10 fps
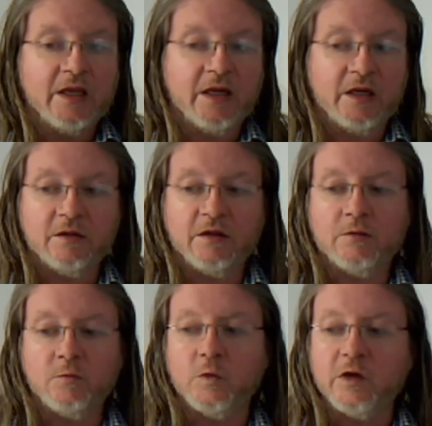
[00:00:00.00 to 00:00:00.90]
and
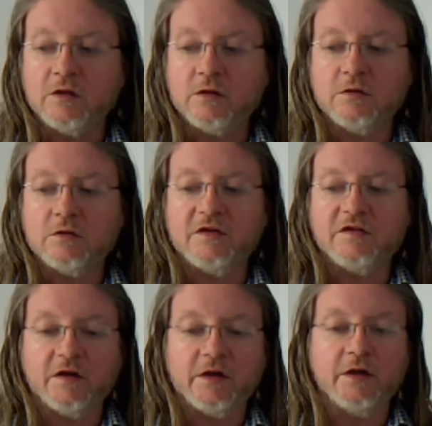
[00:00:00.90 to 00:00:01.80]
then we'll
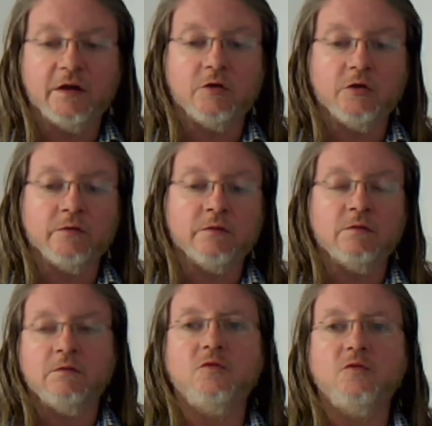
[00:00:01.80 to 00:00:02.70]
decide
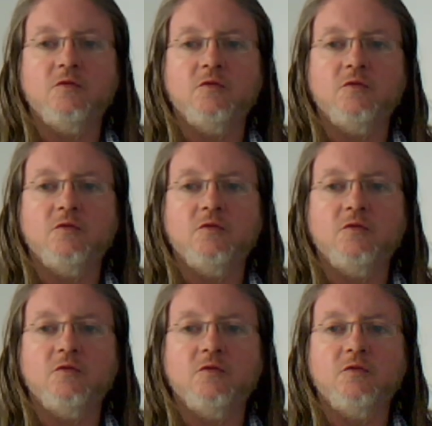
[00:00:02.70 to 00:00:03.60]
on
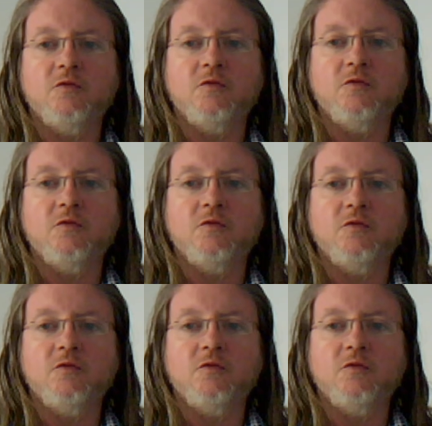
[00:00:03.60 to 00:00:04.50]
different
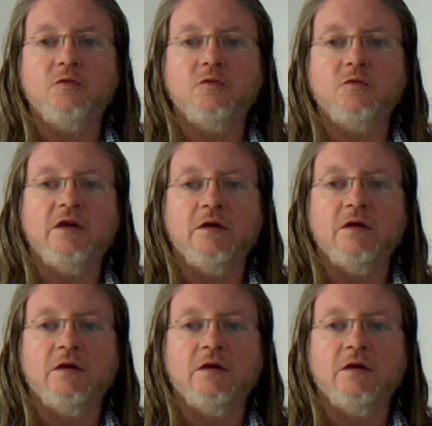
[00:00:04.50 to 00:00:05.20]
measures to be